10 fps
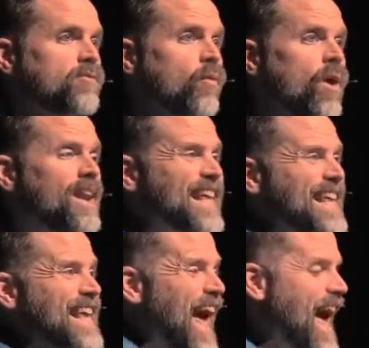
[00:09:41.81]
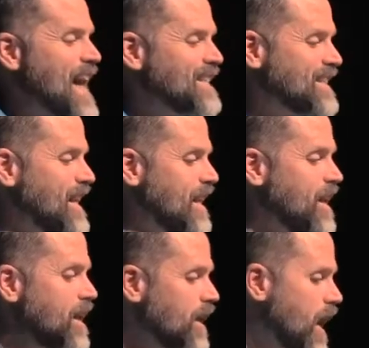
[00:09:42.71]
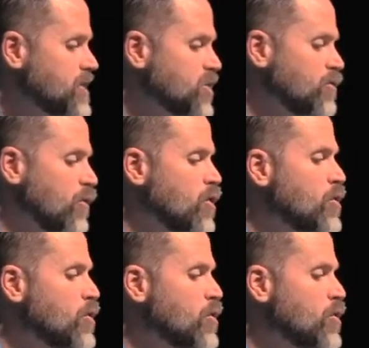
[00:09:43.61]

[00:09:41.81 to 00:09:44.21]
of what He has done, not just for